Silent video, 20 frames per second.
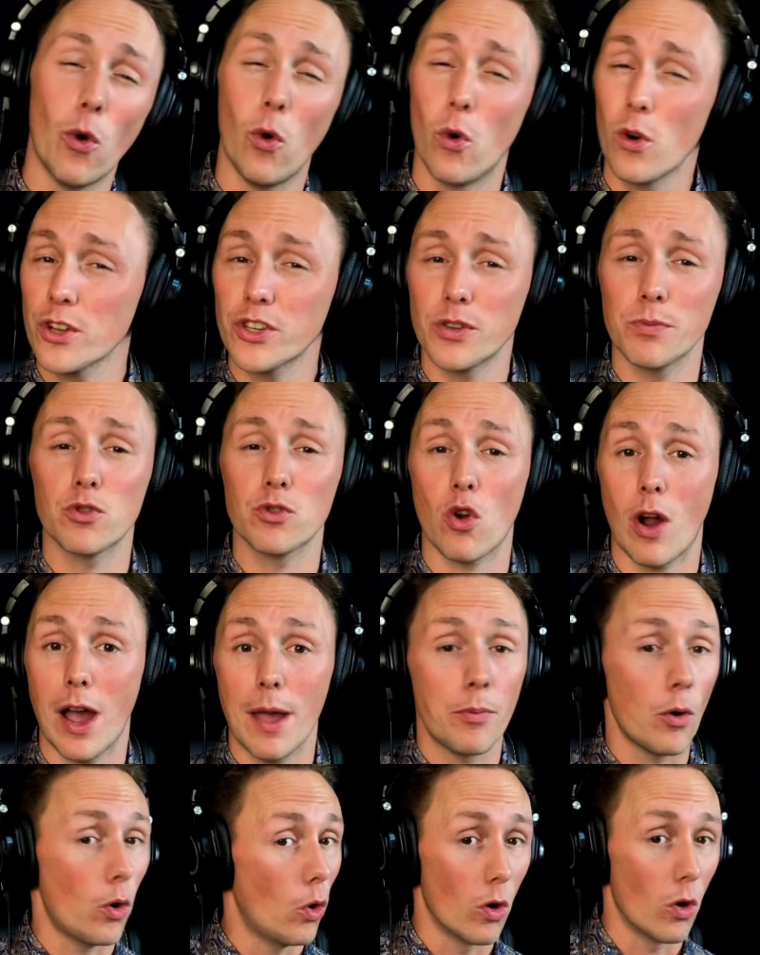or
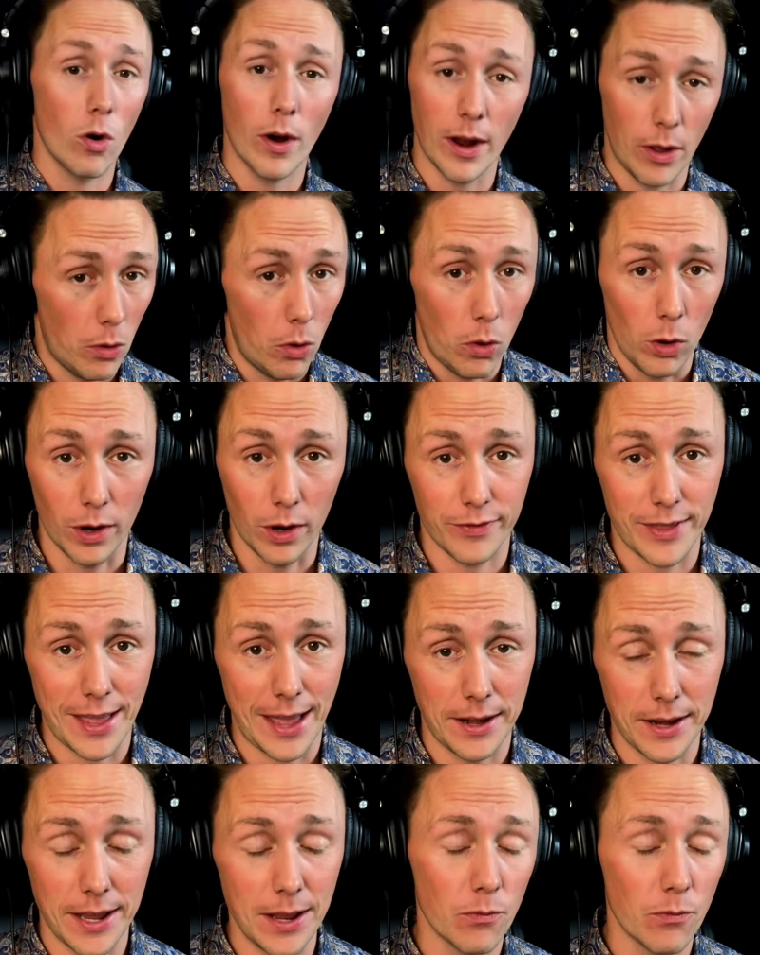subscribe, or all of that.